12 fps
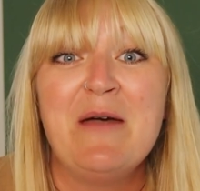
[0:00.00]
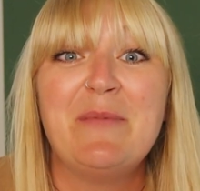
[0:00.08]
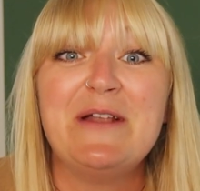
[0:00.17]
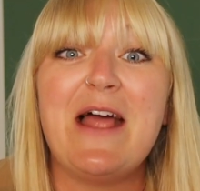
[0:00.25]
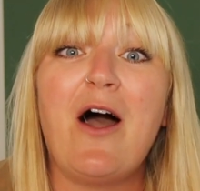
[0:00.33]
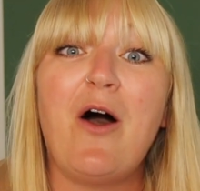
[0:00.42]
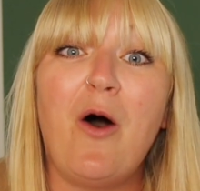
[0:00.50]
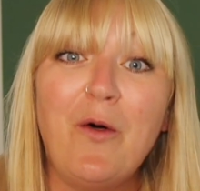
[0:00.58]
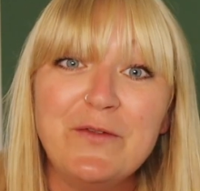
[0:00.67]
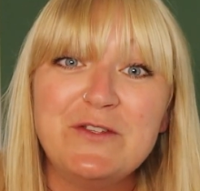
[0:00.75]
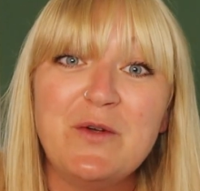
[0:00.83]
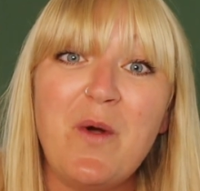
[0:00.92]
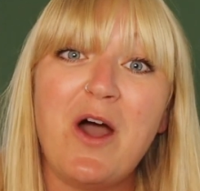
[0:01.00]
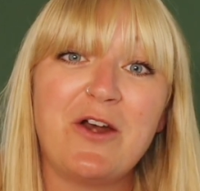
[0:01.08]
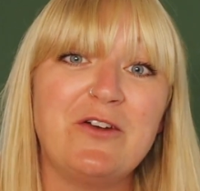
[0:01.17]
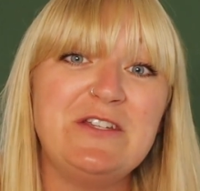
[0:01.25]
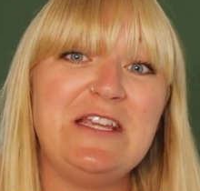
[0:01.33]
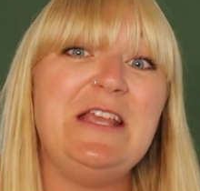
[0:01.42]
But also on
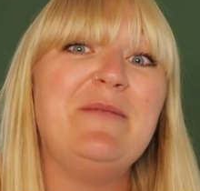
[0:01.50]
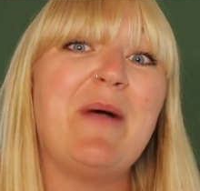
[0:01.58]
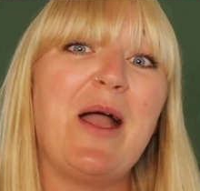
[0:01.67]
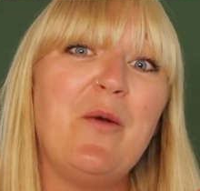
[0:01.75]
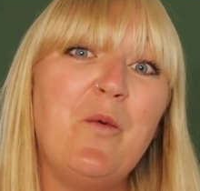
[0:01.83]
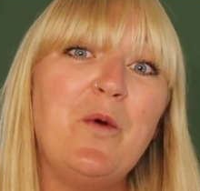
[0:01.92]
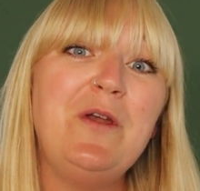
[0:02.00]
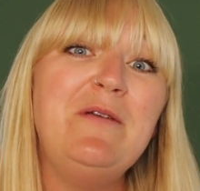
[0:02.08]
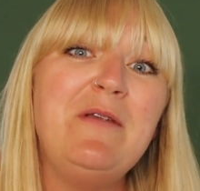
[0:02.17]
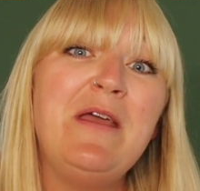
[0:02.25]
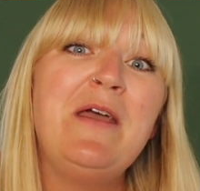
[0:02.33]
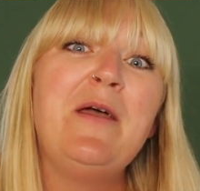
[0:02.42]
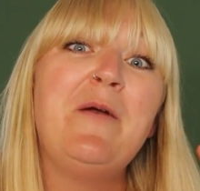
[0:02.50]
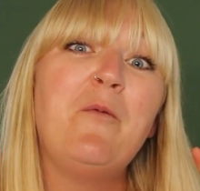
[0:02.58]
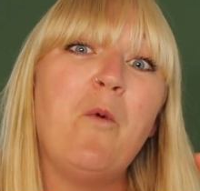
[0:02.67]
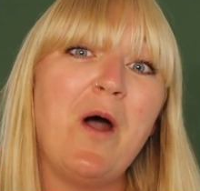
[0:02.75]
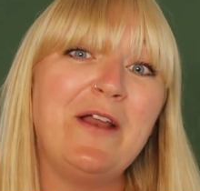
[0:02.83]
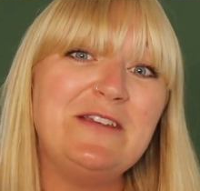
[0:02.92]
our team, I wouldn't
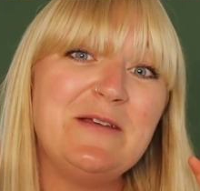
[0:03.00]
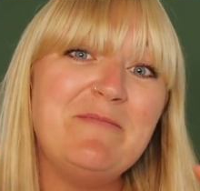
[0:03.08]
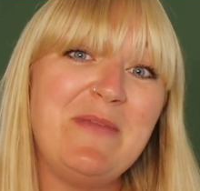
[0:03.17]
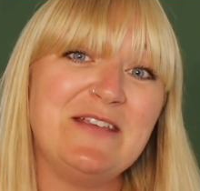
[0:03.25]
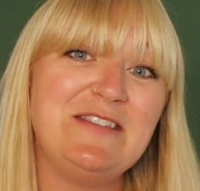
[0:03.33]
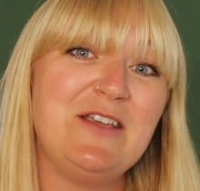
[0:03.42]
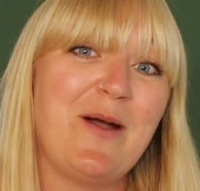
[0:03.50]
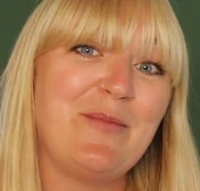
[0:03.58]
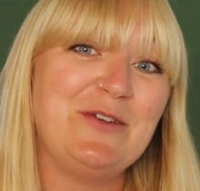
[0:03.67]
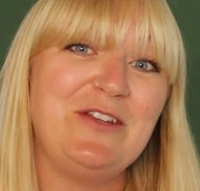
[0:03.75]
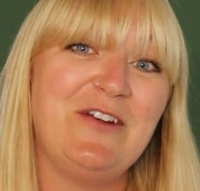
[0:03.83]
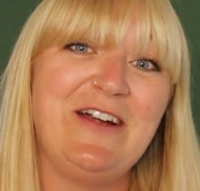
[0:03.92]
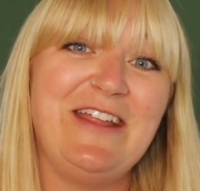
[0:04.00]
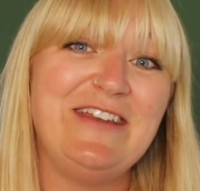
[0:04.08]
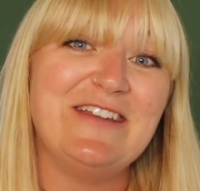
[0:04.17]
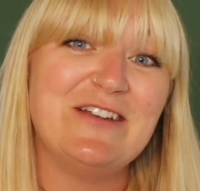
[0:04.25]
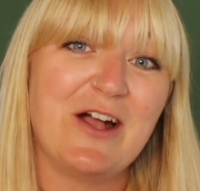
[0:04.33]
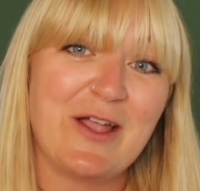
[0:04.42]
want to miss the opportunity
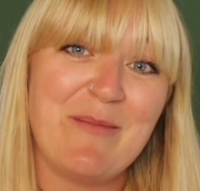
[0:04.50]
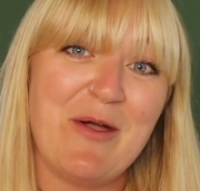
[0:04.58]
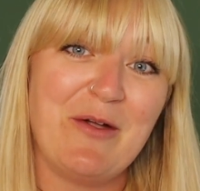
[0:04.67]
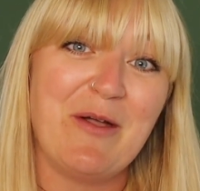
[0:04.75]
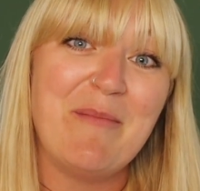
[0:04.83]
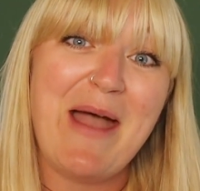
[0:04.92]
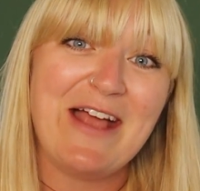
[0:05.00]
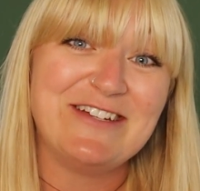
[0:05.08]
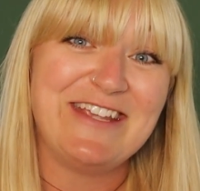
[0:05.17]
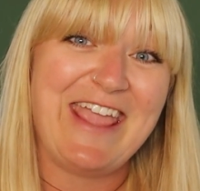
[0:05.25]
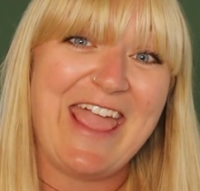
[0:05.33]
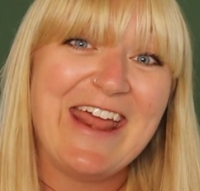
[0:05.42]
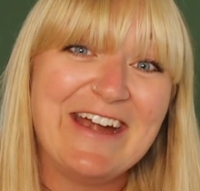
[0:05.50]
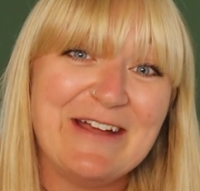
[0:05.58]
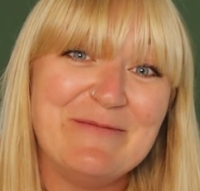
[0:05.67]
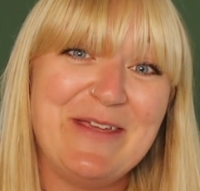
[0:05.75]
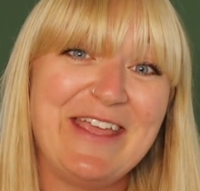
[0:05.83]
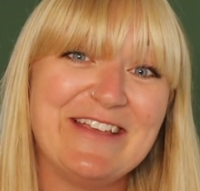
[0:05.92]
to talk about Compassion
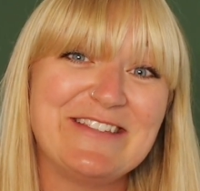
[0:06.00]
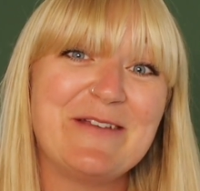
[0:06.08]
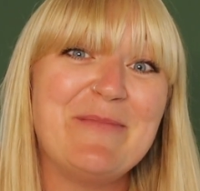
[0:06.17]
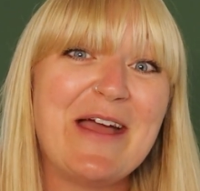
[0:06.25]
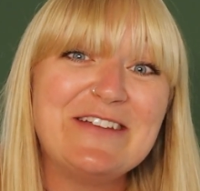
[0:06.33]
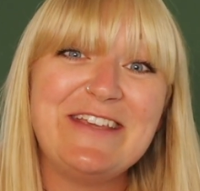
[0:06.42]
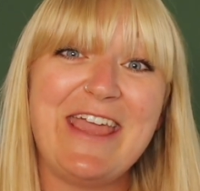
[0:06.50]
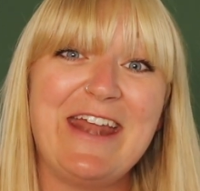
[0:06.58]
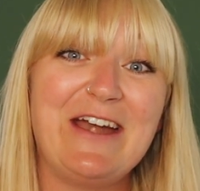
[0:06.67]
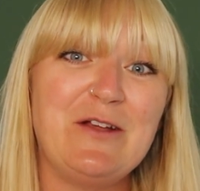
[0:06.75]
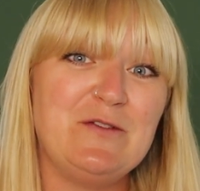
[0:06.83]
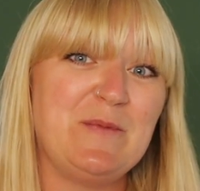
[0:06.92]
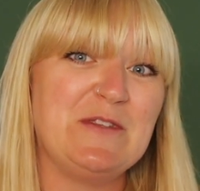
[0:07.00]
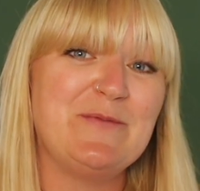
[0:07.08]
Canada because Compassion Canada, who's been